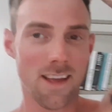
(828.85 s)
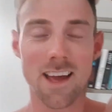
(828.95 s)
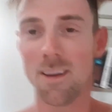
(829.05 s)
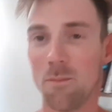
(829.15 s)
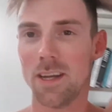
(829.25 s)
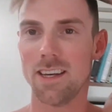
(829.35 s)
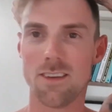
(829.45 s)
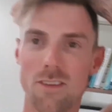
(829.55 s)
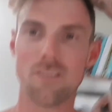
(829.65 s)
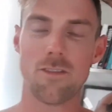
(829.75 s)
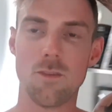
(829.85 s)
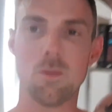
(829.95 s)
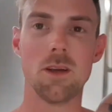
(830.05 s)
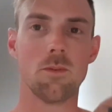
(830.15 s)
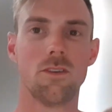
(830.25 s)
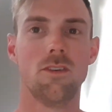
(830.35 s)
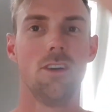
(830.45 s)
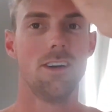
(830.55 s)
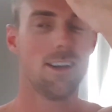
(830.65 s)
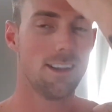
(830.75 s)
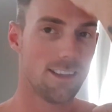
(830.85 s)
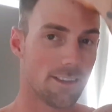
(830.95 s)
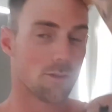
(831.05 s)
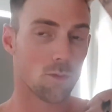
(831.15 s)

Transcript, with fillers: Had a meeting with a few people this